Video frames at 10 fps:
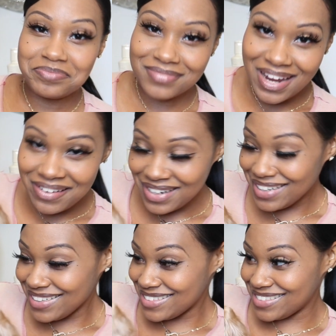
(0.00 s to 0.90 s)
There
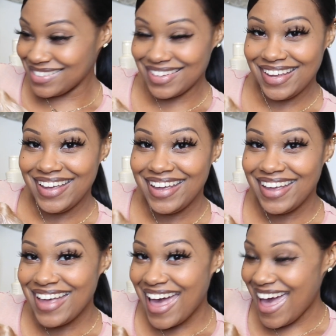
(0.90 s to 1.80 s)
he is.
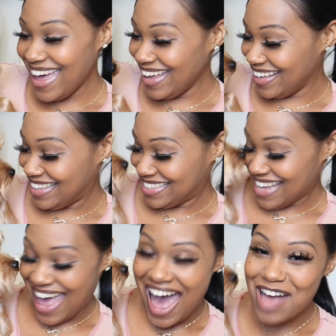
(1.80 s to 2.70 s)
Hey, say
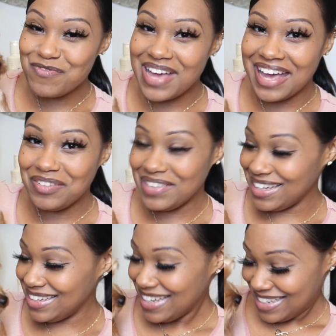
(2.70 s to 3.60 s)
hi, baby.
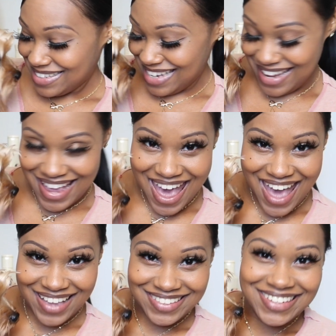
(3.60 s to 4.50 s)

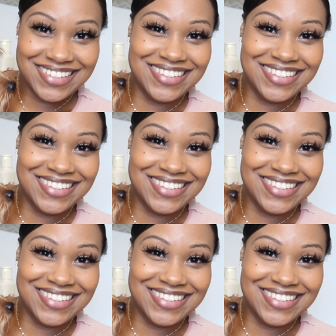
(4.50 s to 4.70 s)
Hey.